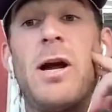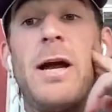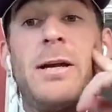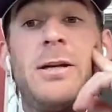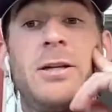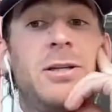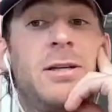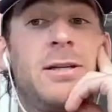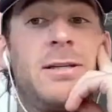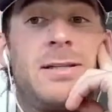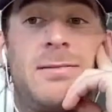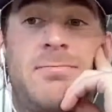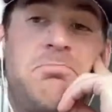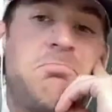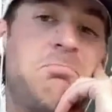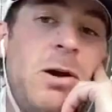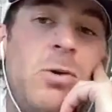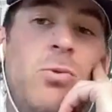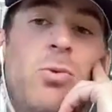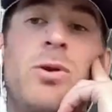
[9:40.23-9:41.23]
I
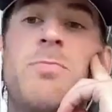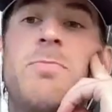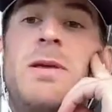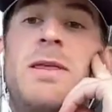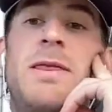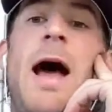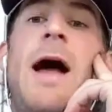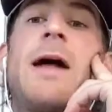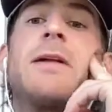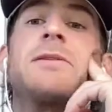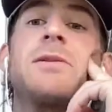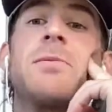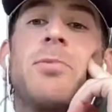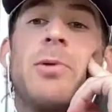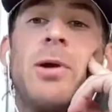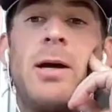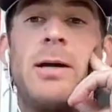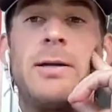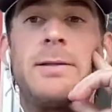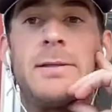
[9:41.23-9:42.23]
wouldn't be that
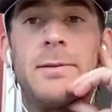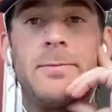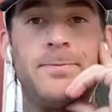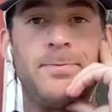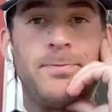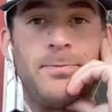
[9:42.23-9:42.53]
surprised.